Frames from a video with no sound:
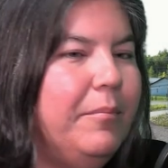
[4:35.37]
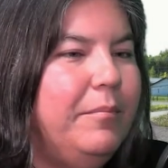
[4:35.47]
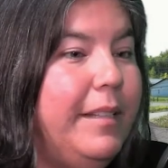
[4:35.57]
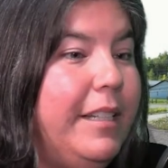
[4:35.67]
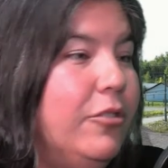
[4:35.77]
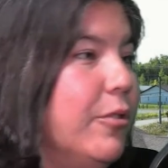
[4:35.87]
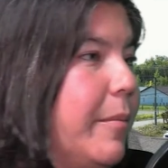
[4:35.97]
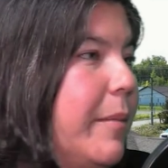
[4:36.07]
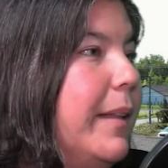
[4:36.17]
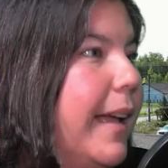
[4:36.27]
they drew up
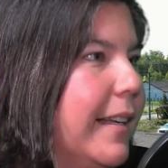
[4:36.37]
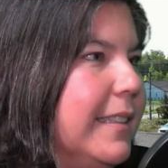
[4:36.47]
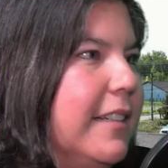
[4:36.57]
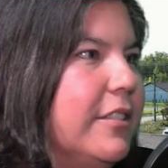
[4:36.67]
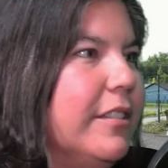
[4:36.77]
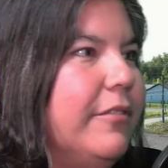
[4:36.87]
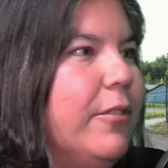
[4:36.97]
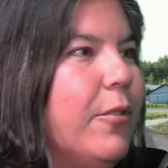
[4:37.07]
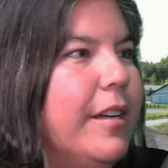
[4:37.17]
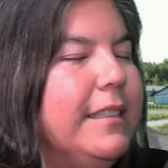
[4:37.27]
a plan essentially
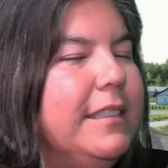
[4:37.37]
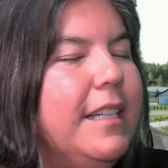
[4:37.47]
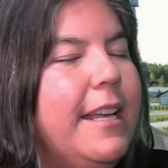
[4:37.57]
for us.